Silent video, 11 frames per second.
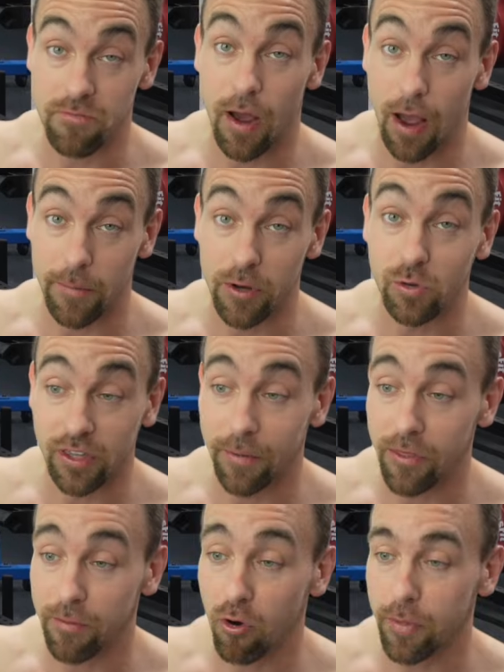I'm using them
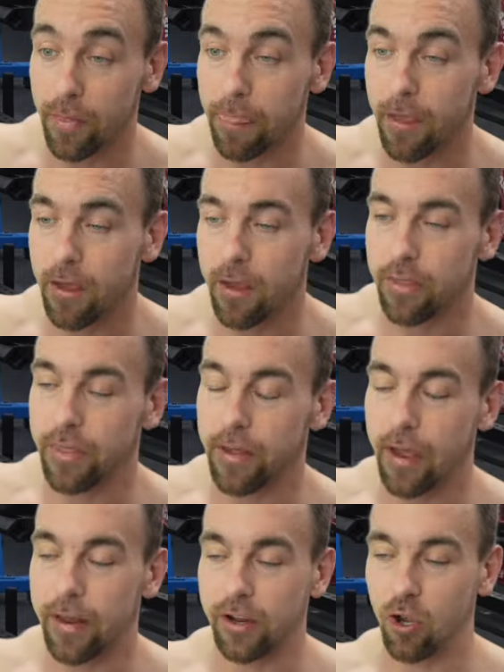at the moment. I
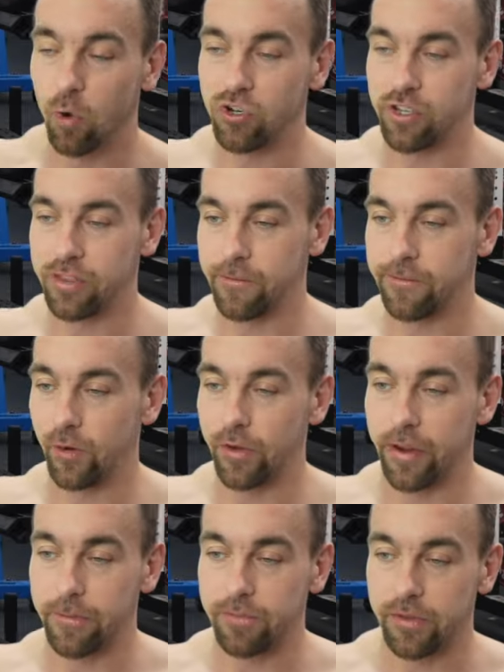had a coach at the
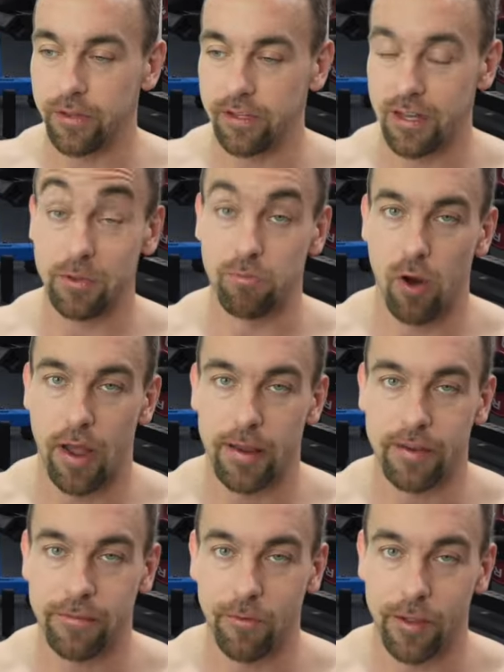affiliate, his name is Brian
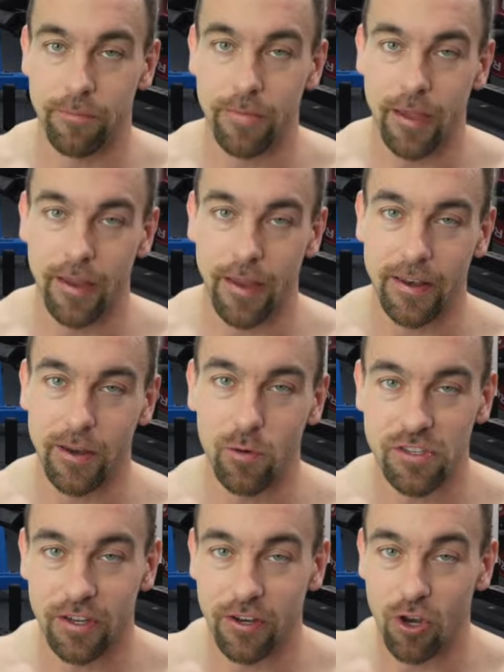Diffley, and he
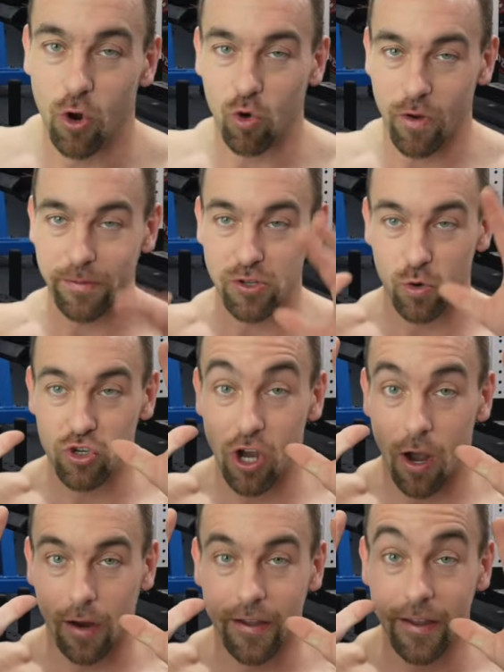was the no grips, no
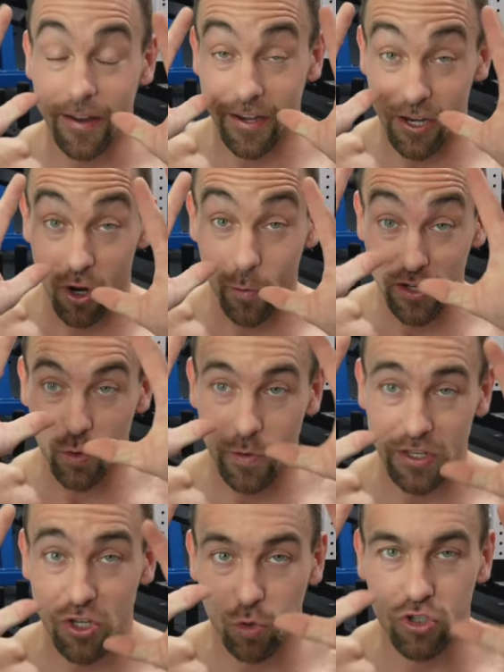chalk, and he'd always do
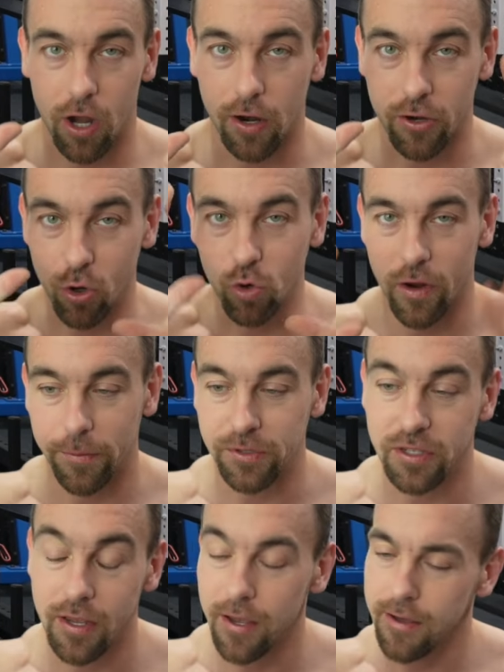this, no chalk, no
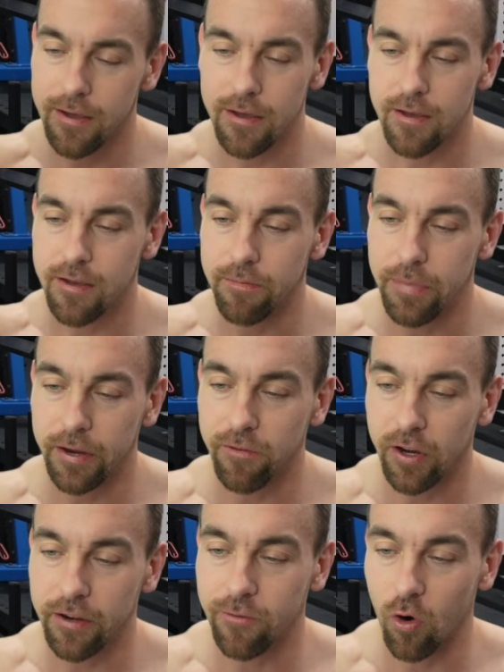grips. Big
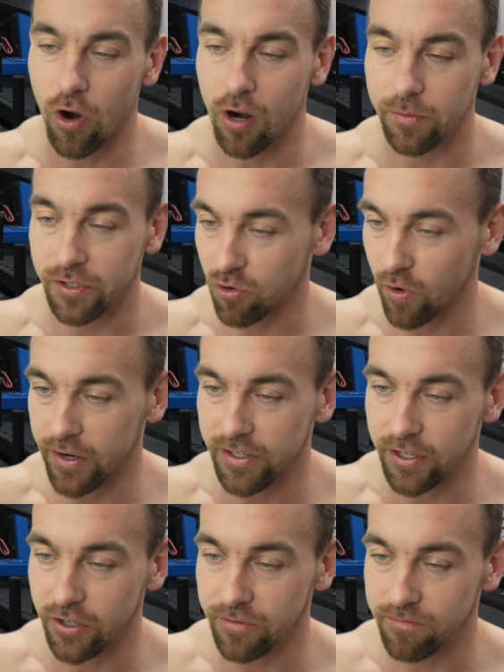freaking forearms, crazy
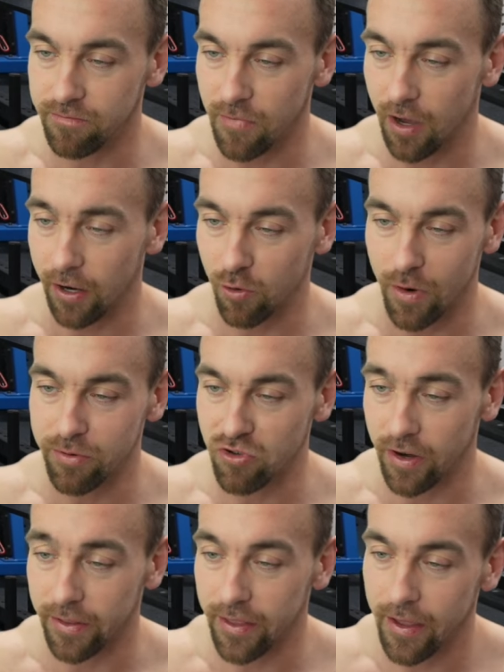good grip
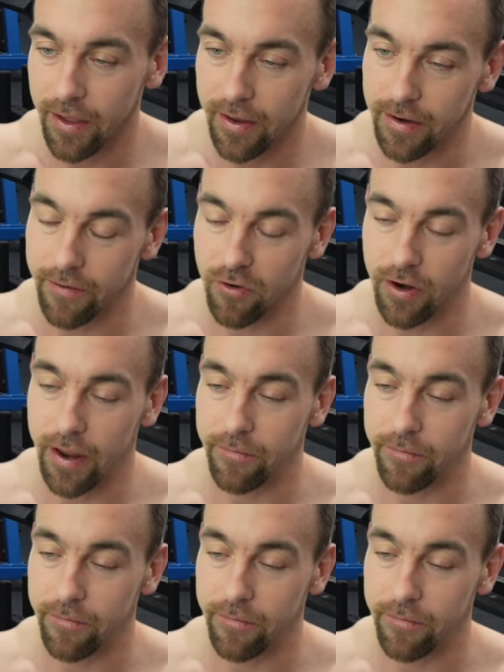strength, never